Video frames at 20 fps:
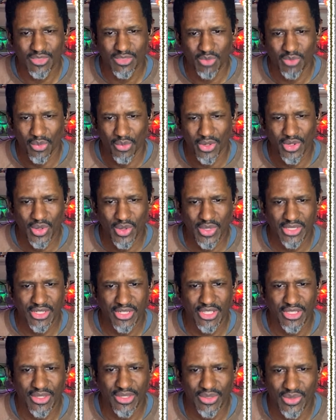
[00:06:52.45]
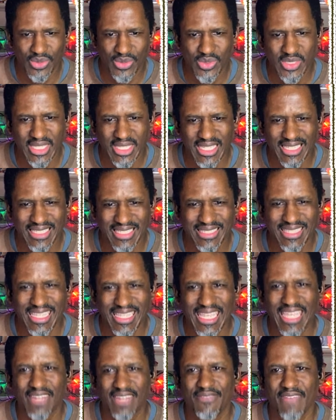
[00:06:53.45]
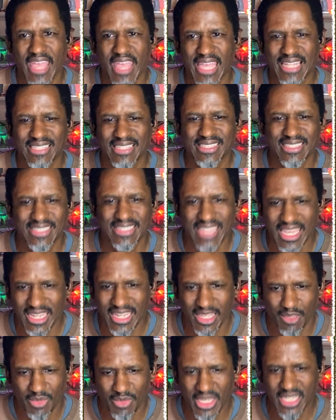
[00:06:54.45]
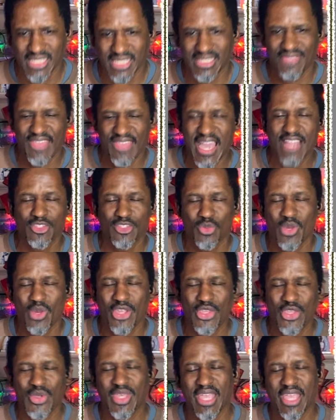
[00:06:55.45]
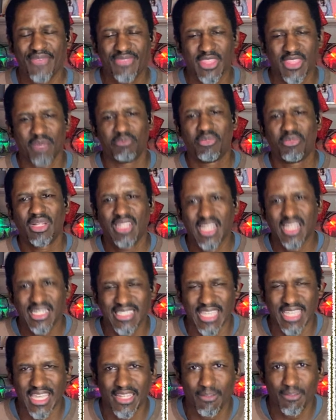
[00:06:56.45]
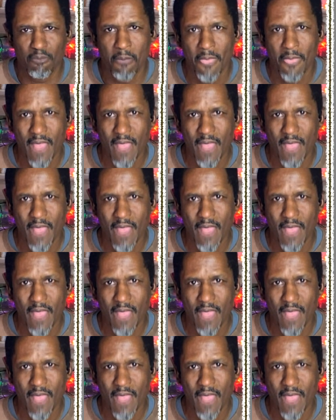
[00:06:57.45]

what we're going to use is the advanced setting, because that's where you get the plugin,